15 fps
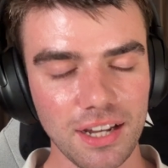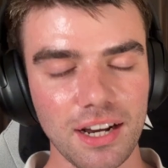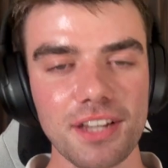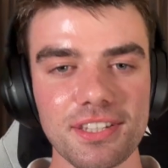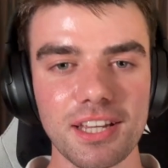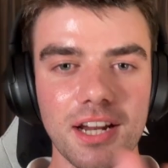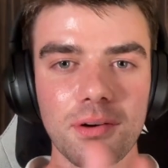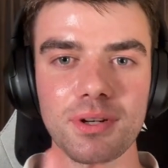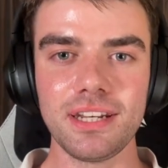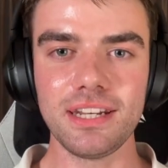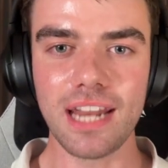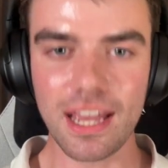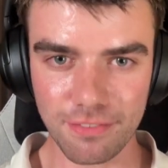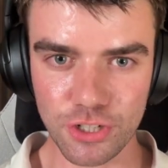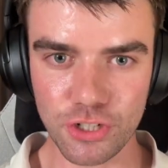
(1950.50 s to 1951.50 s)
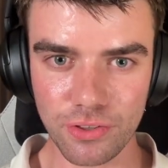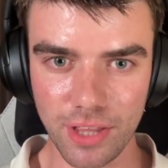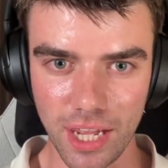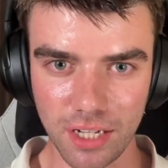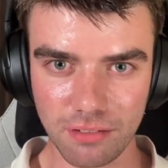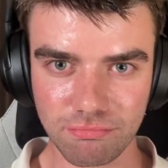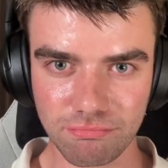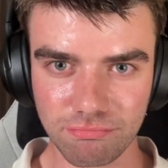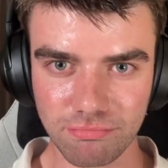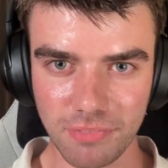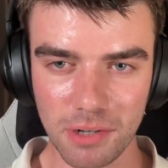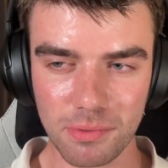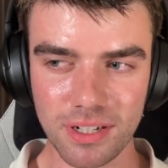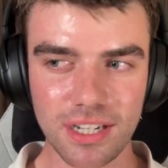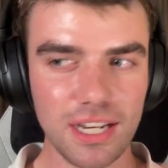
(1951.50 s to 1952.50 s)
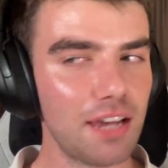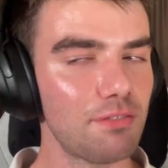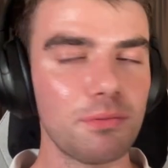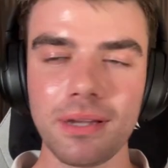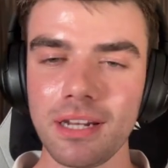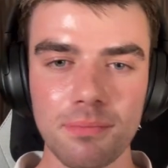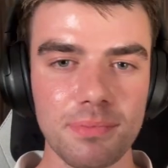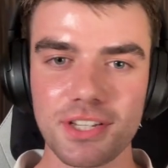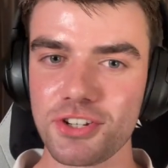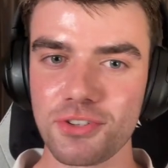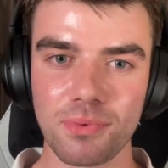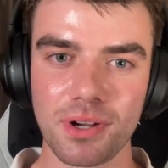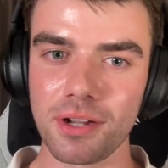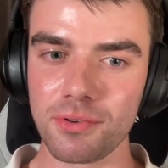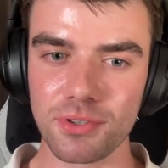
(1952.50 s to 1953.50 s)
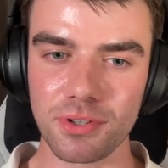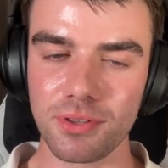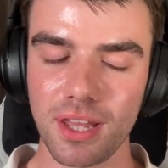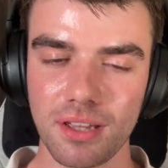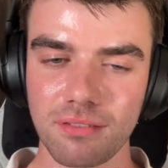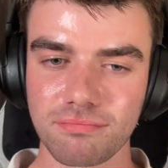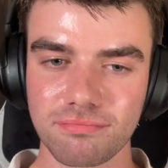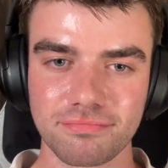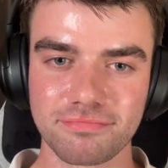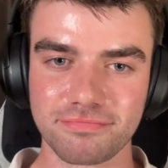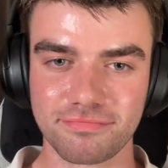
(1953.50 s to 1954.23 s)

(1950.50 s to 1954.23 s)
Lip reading: And I said I would never do that. I would never be in a position where I would do that.